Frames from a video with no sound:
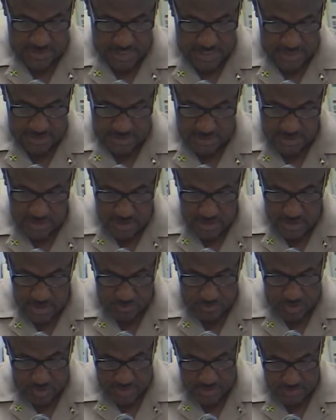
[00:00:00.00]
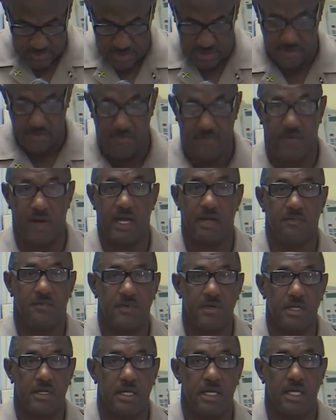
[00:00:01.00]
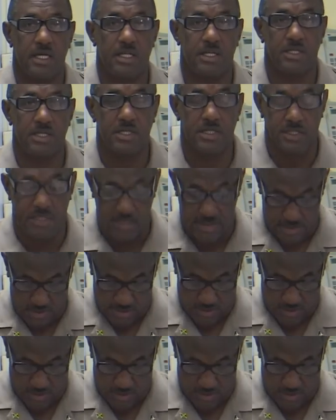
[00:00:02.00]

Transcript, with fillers: height, approximately 5 feet 8 inches